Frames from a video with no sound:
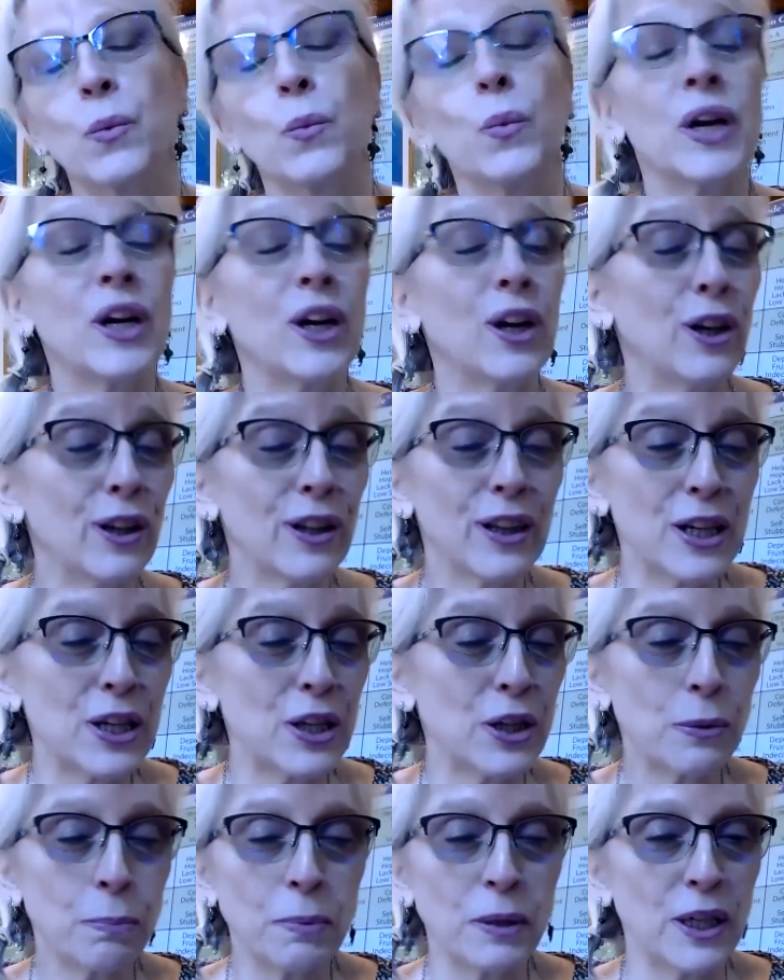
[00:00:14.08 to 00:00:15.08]
We all
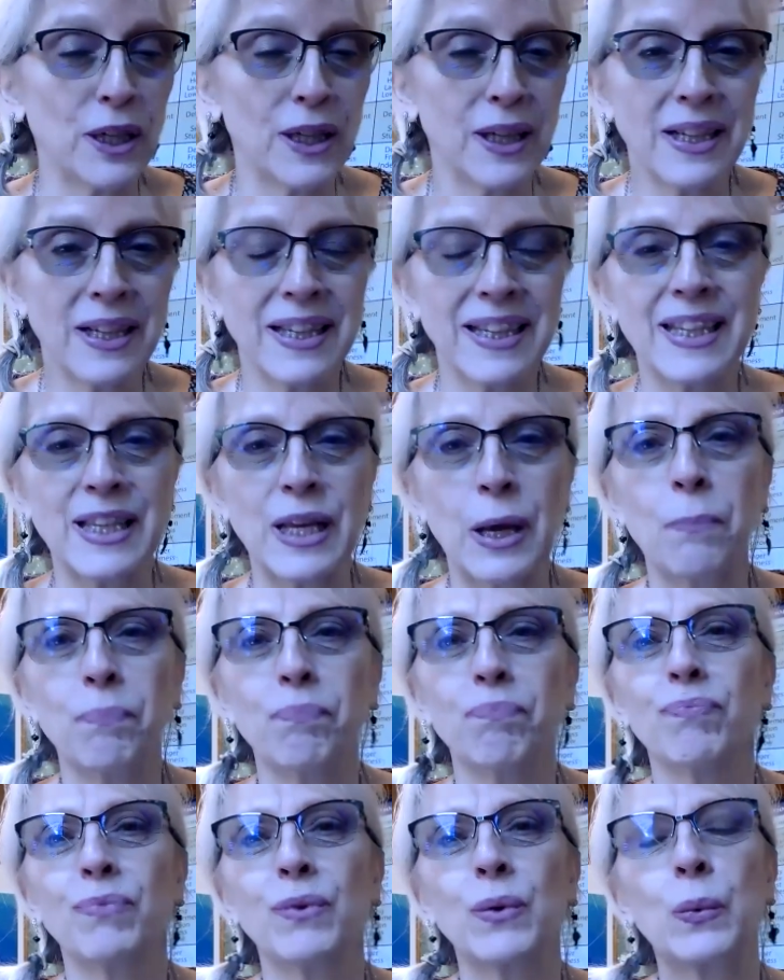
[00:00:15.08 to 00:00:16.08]
experience
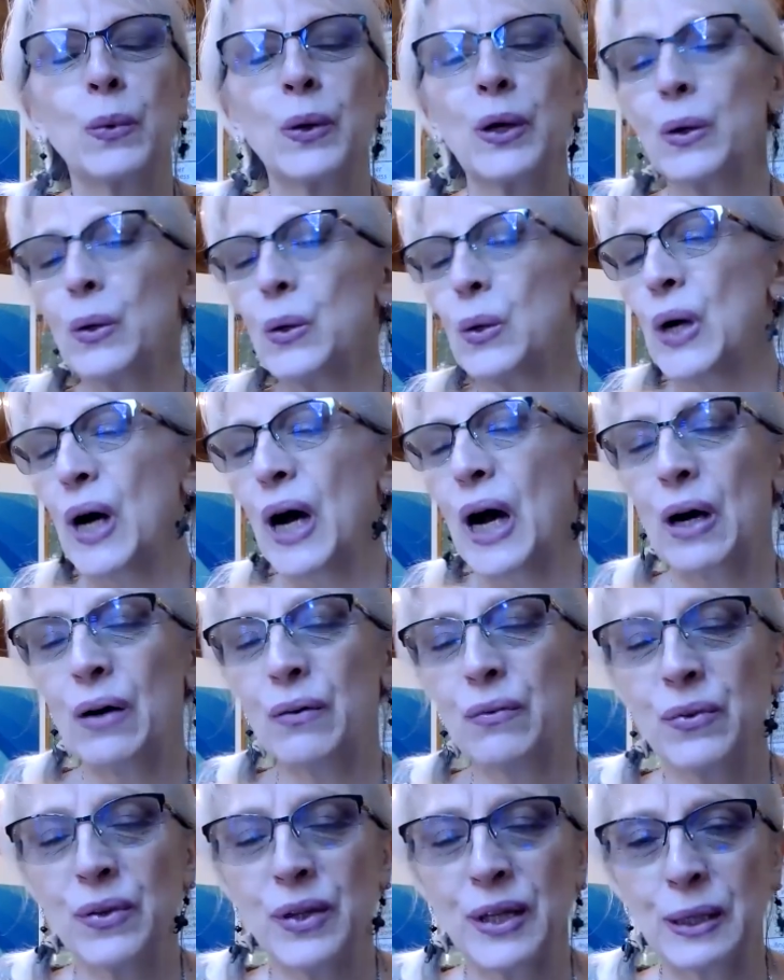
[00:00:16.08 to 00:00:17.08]
them. We all
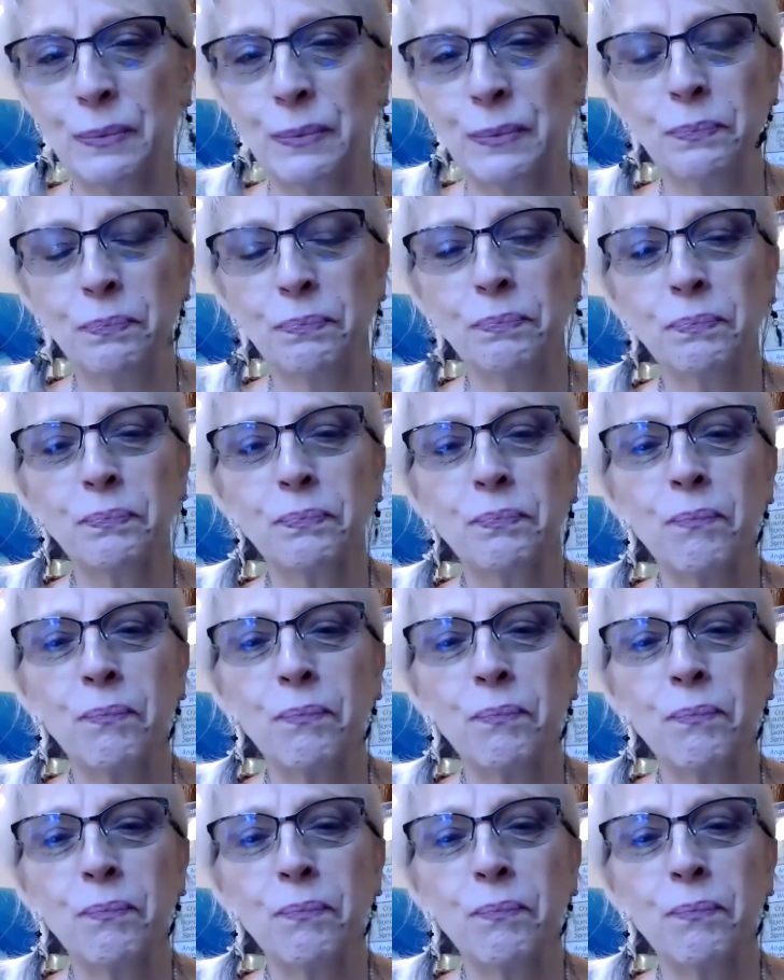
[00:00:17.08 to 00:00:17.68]
have them.